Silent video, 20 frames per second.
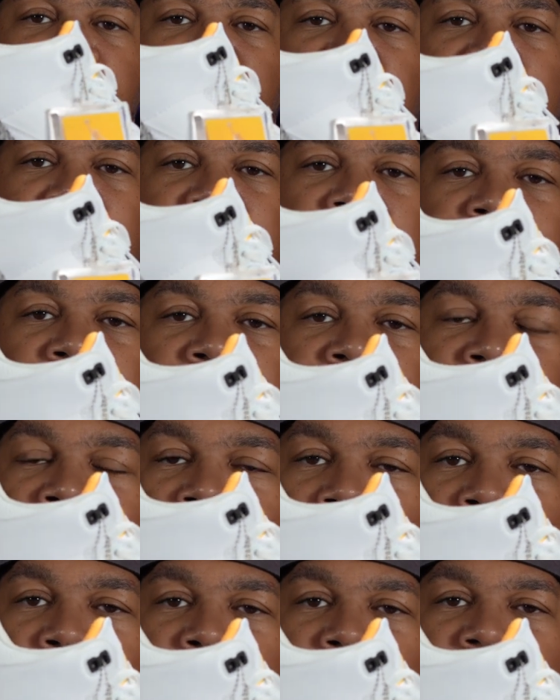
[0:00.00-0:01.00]
like
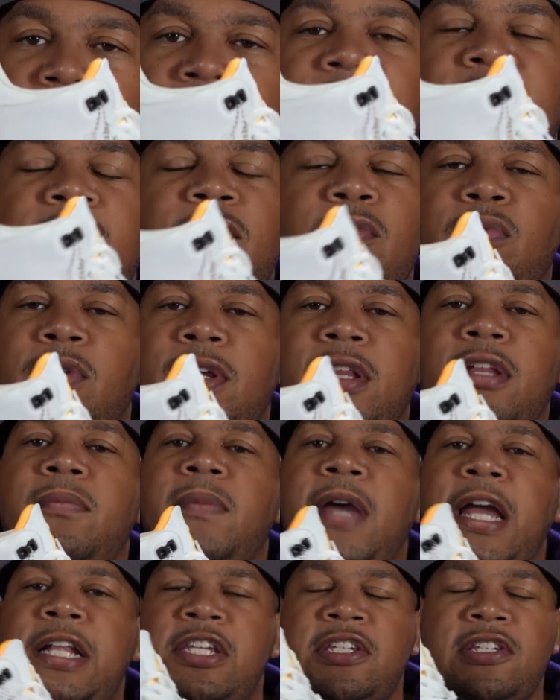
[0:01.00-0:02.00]
gold color really
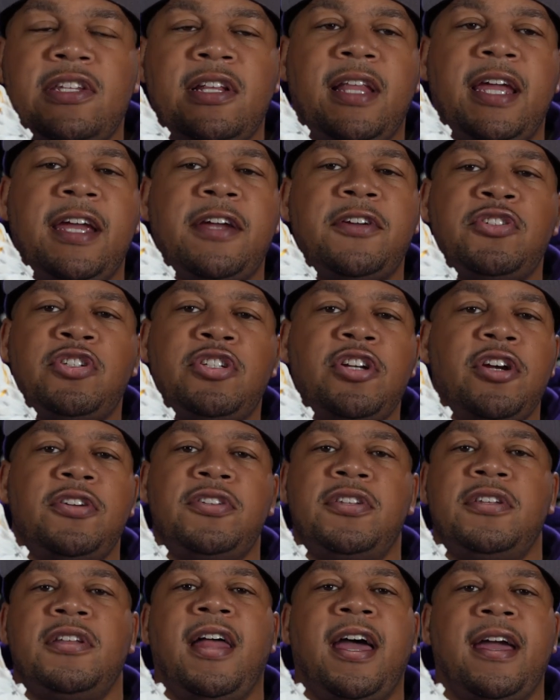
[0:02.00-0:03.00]
matches the Lakers
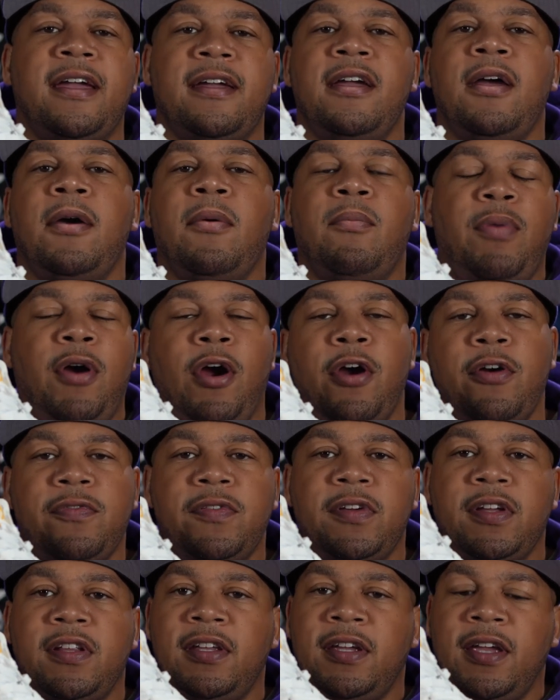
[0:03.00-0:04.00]
jersey like
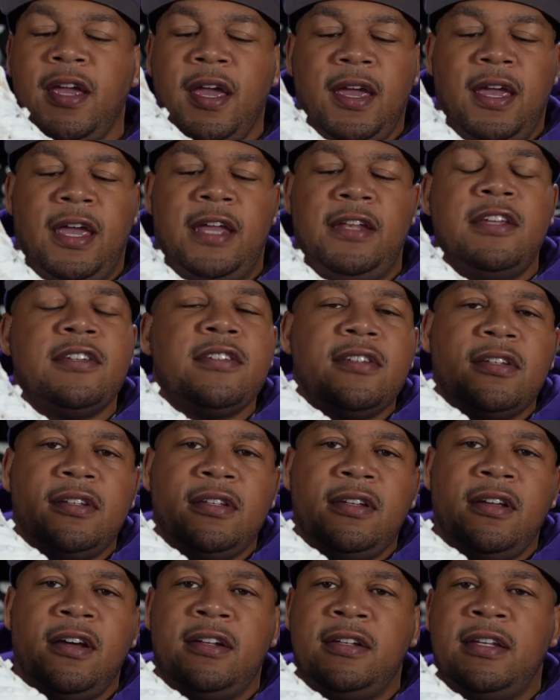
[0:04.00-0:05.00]
perfectly, and this is
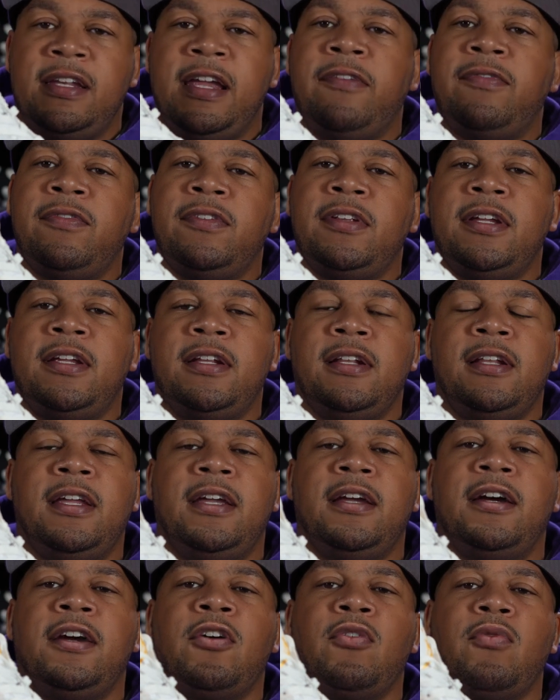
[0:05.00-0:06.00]
definitely
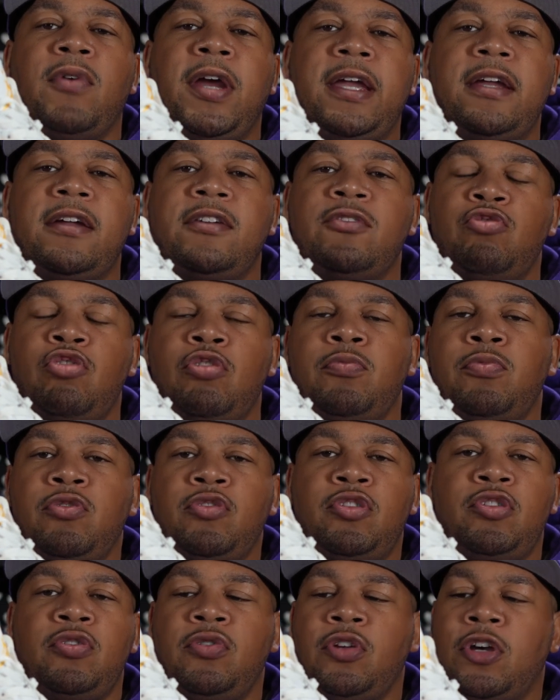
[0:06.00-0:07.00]
a great tribute
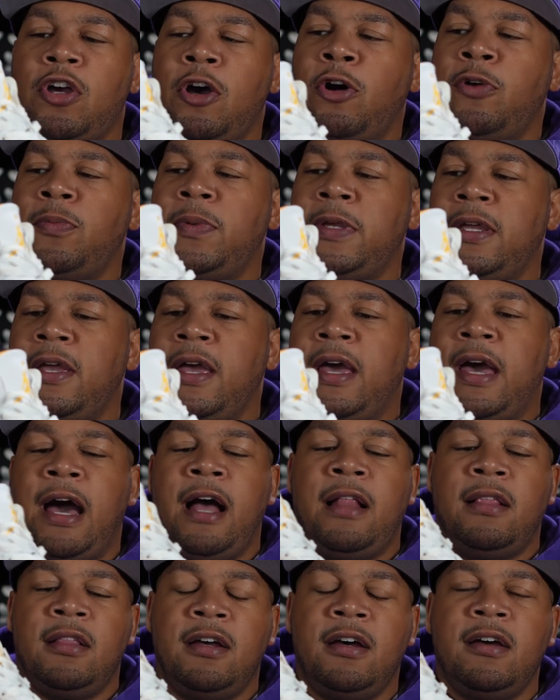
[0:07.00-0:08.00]
shoe to Kobe. I
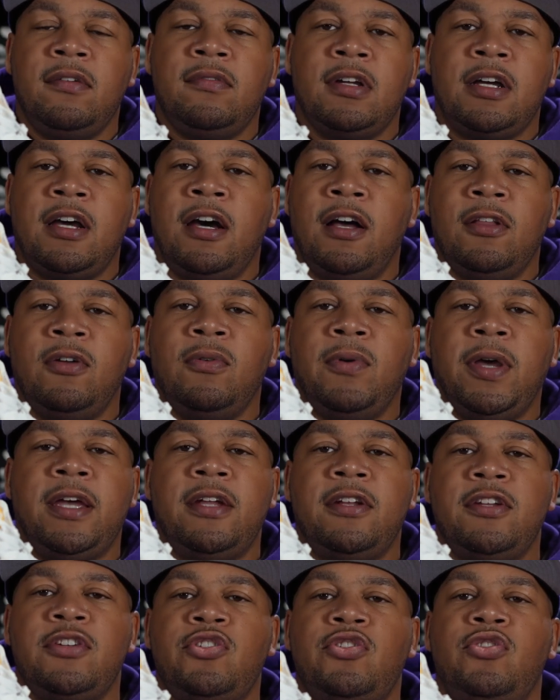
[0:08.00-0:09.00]
love the colorway
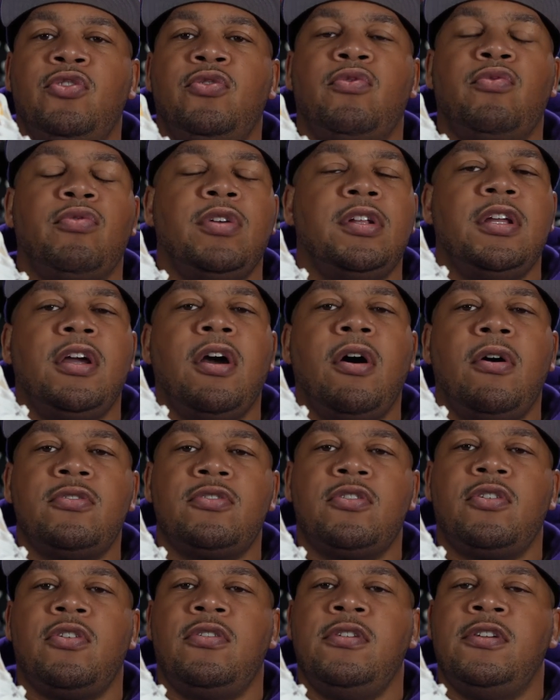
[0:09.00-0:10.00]
of this shoe. It really goes,
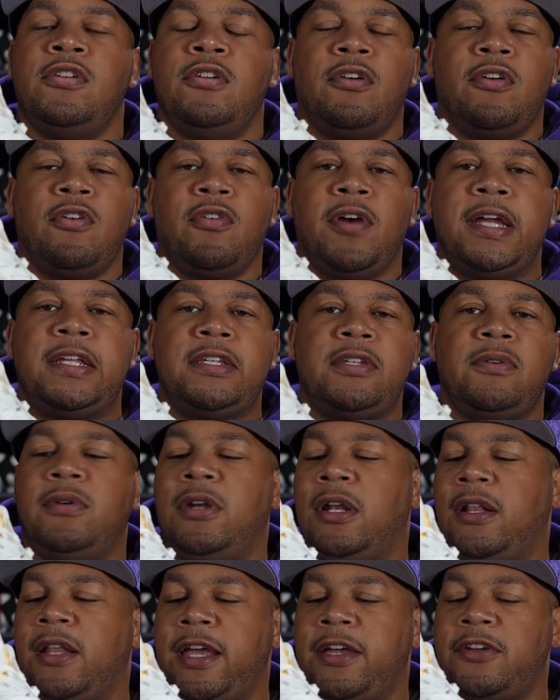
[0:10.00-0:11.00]
you know, crazy with
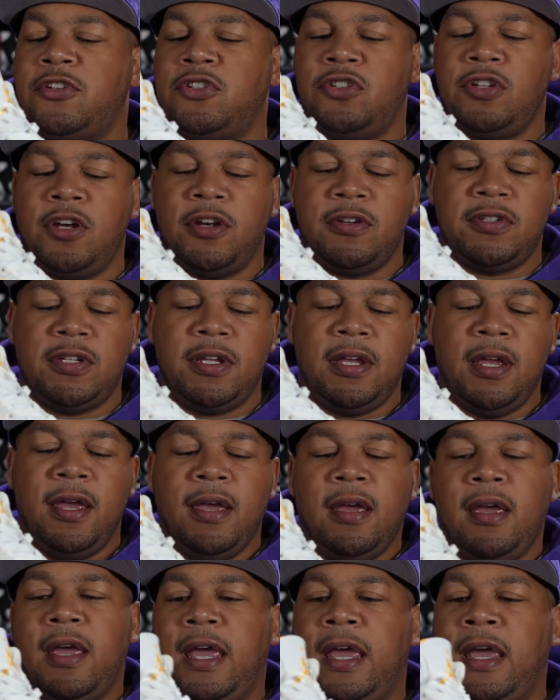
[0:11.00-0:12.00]
a Lakers jersey.
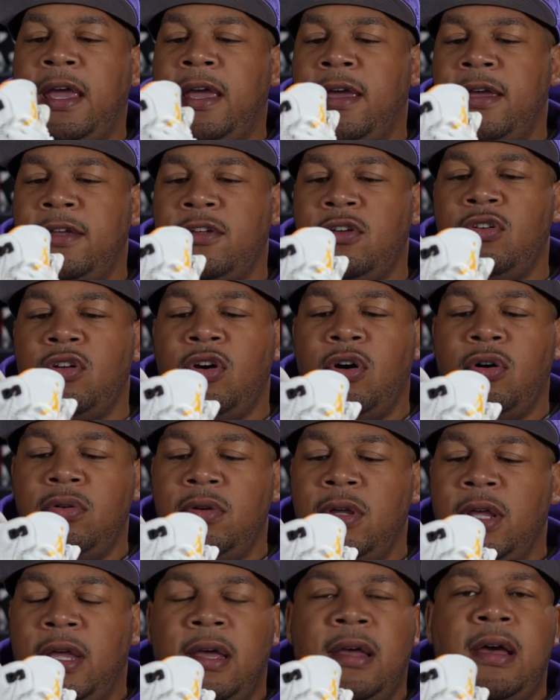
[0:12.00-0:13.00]
And you know,
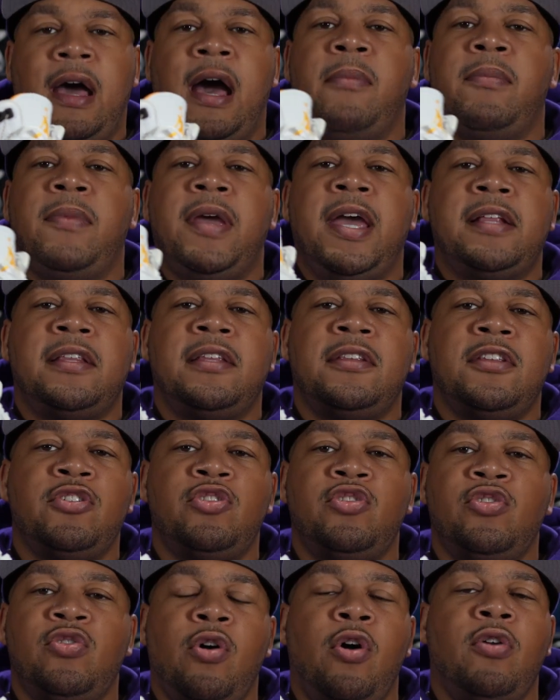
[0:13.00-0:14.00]
I'm mad that this
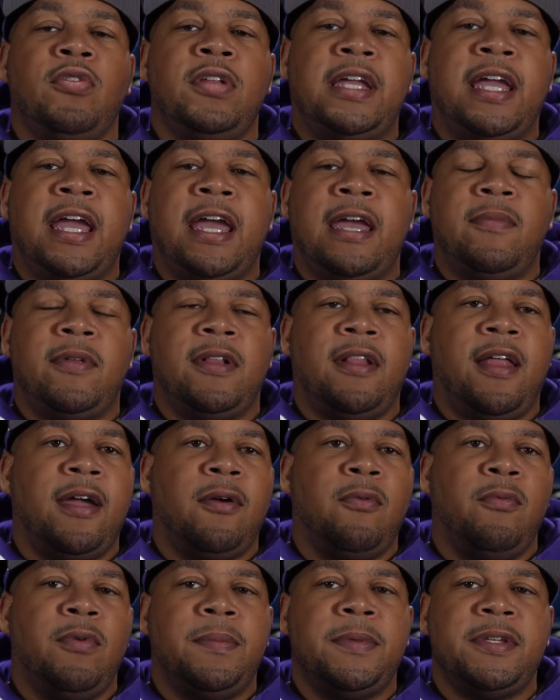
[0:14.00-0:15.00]
shoe only came in
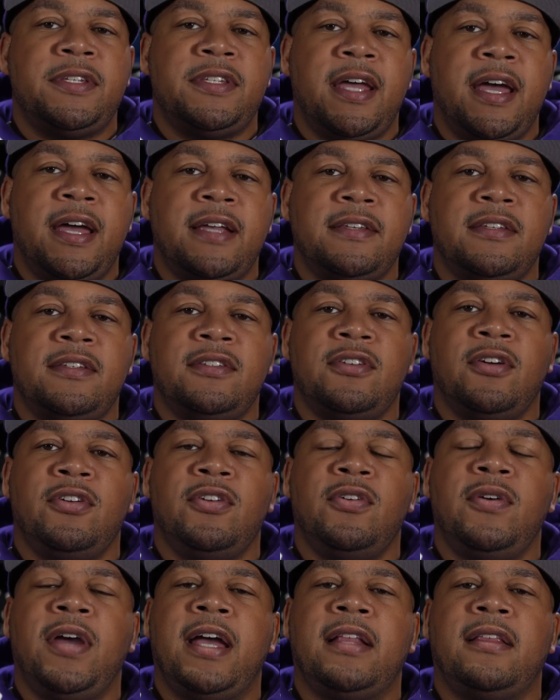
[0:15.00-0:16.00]
like women's sizes, so
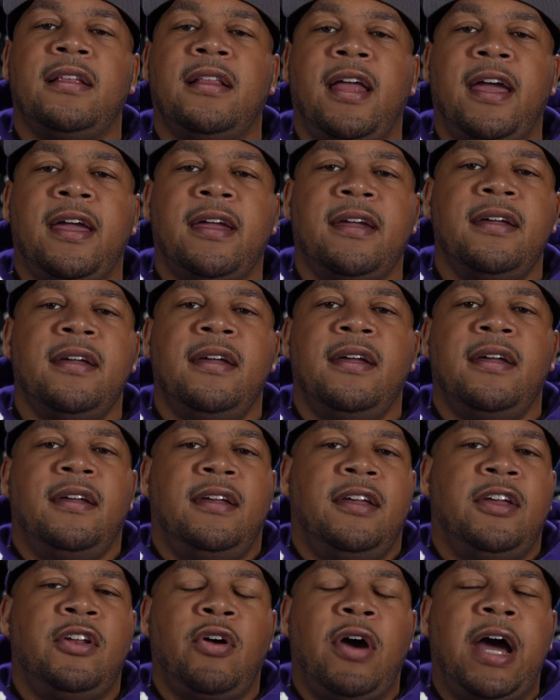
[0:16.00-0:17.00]
you had to like,
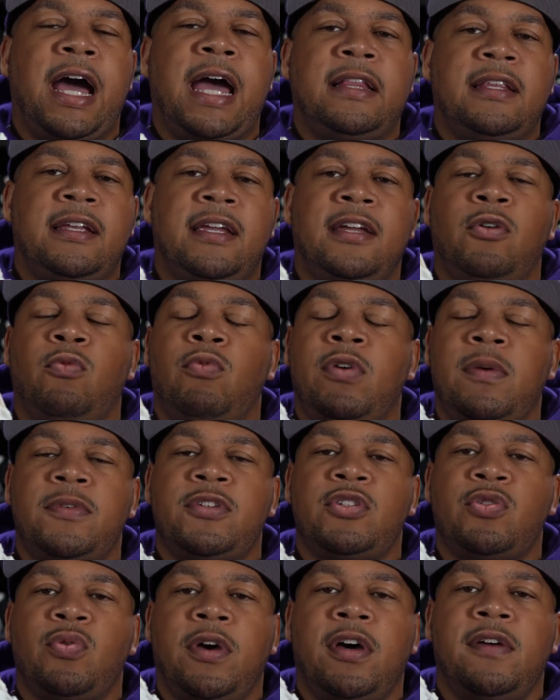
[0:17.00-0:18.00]
you know, I had to get a women's
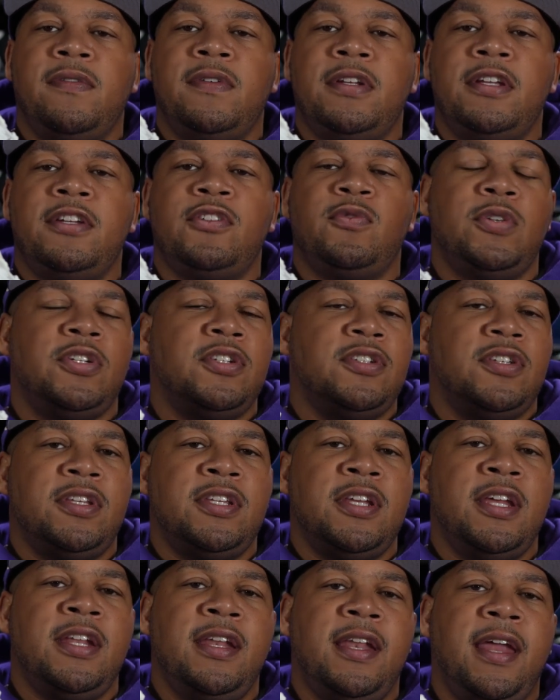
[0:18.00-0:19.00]
12 in this, which is a
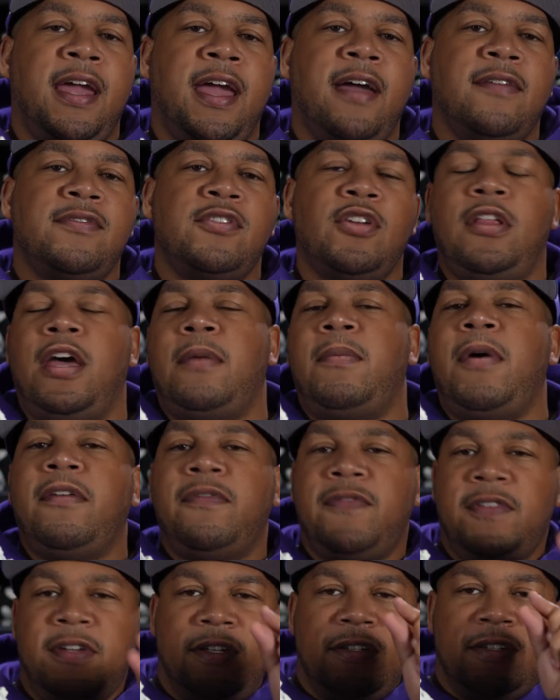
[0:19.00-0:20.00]
10.5. So like my
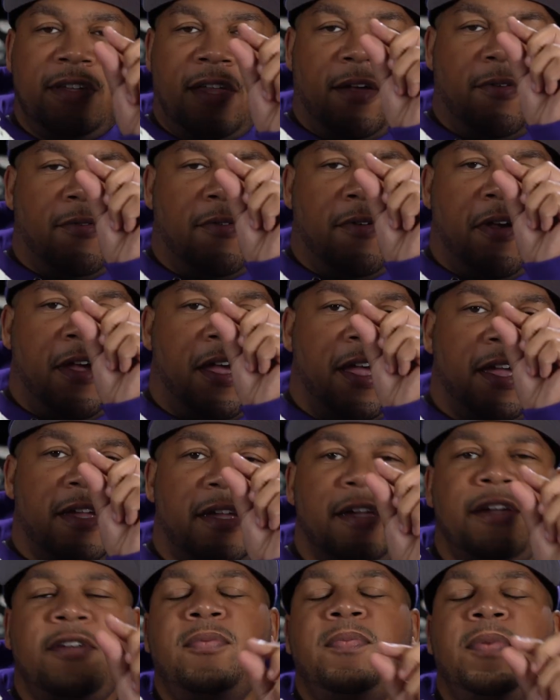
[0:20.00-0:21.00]
feet is like right
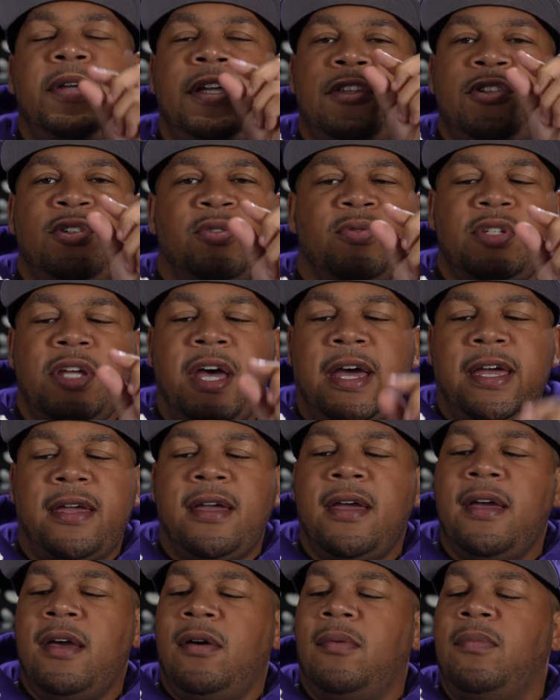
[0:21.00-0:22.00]
here to being too tight.
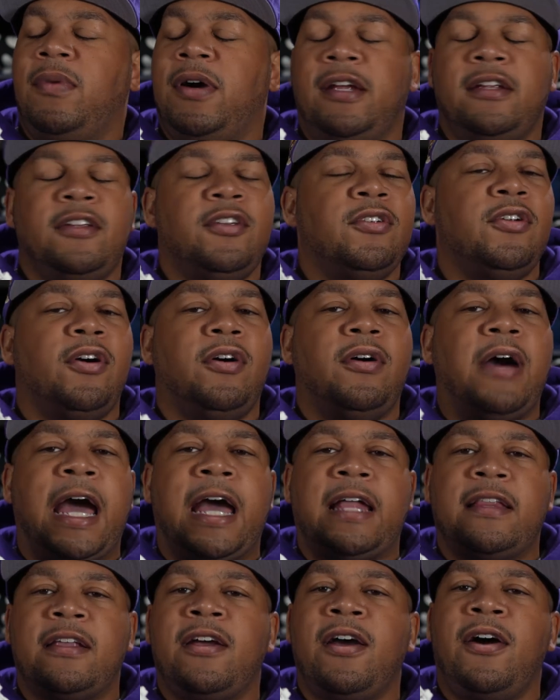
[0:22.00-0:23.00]
But you know, I
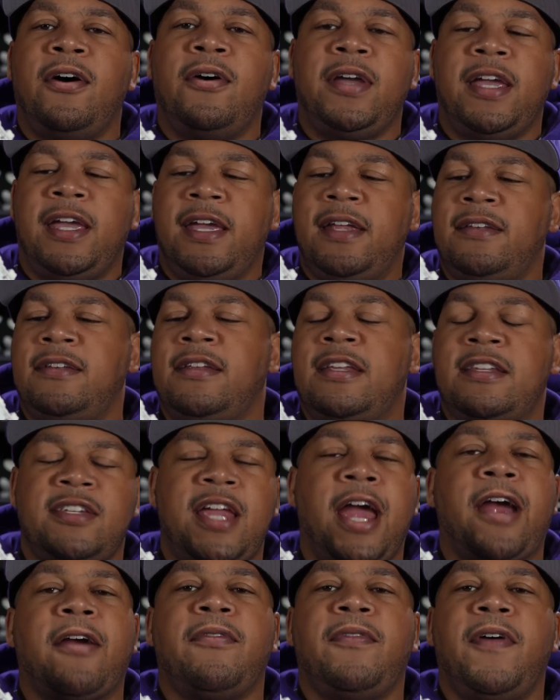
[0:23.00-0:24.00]
had to go ahead and
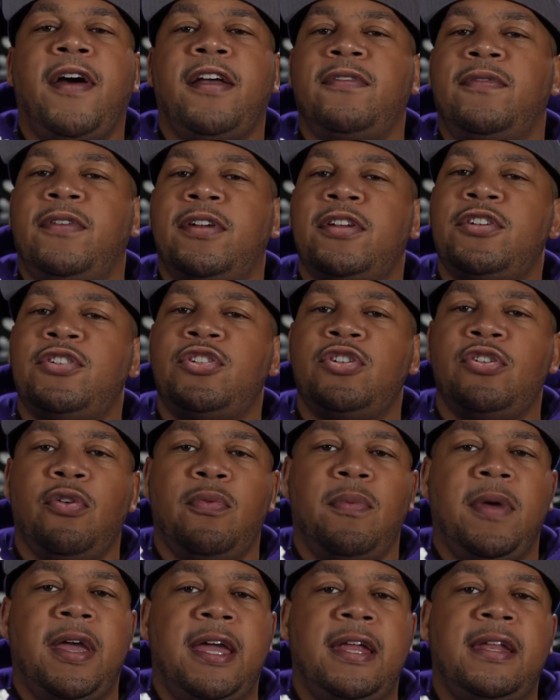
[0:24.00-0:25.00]
sacrifice for this shoe,
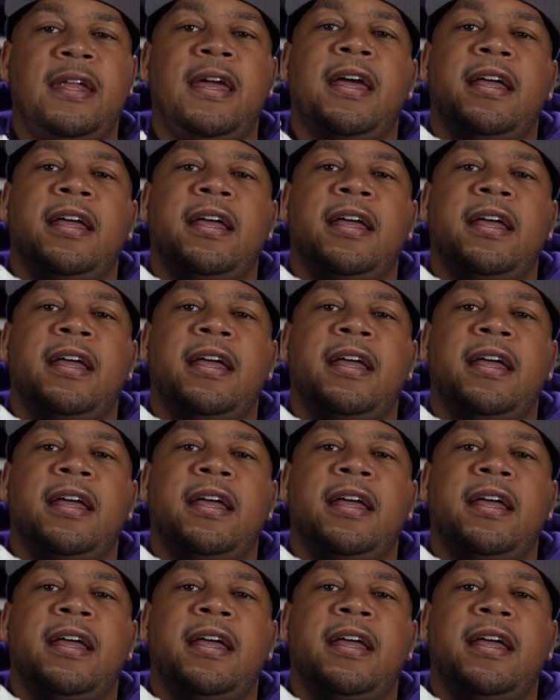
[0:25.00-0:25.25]
man.